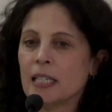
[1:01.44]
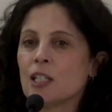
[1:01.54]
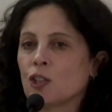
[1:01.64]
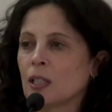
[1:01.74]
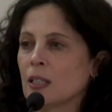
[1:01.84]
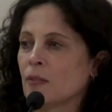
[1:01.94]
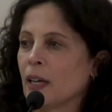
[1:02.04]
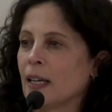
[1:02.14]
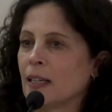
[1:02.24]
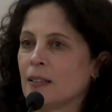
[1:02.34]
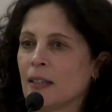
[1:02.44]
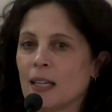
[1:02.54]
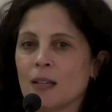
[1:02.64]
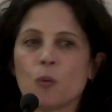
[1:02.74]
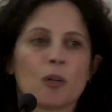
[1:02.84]
initiative, and
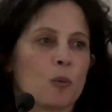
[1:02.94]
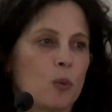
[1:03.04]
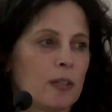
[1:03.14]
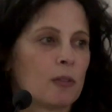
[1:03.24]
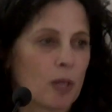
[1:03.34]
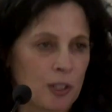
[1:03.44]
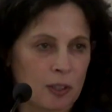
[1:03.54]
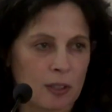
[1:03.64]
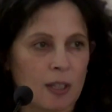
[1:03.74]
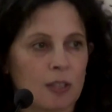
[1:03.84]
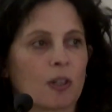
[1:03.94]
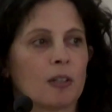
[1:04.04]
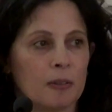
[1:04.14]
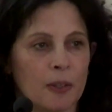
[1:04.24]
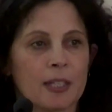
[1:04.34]
they work with the Russians, and they
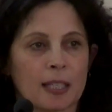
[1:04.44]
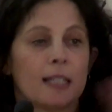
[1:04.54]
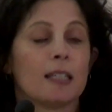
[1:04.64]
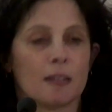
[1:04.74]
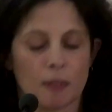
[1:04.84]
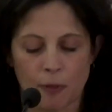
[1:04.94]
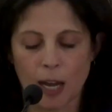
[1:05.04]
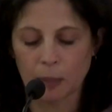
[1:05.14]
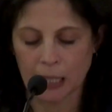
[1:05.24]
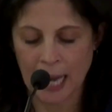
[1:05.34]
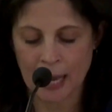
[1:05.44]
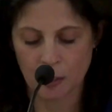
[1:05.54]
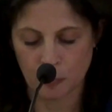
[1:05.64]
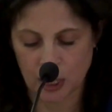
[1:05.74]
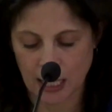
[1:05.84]
start this idea of the family and
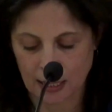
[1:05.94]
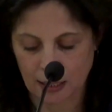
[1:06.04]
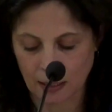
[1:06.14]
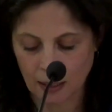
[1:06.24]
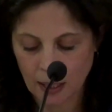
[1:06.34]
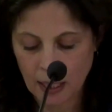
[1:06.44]
how to protect it.